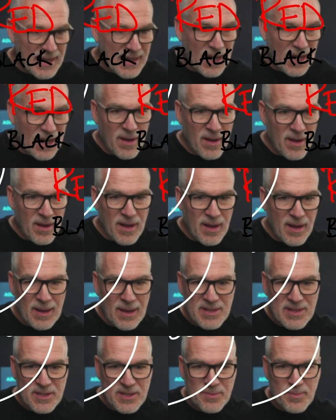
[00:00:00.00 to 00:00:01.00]
Now,
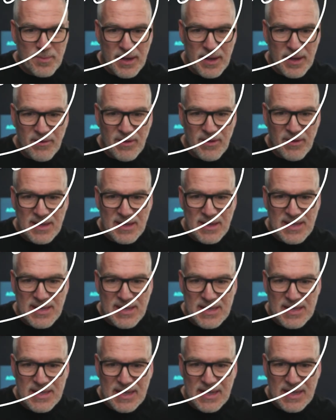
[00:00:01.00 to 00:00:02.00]
let me just put it, I realize
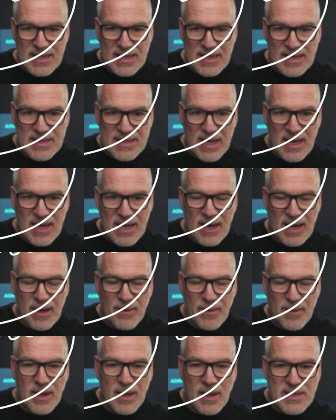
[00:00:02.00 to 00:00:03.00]
that's against
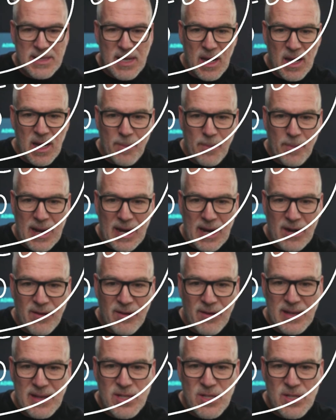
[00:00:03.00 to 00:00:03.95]
a dark background.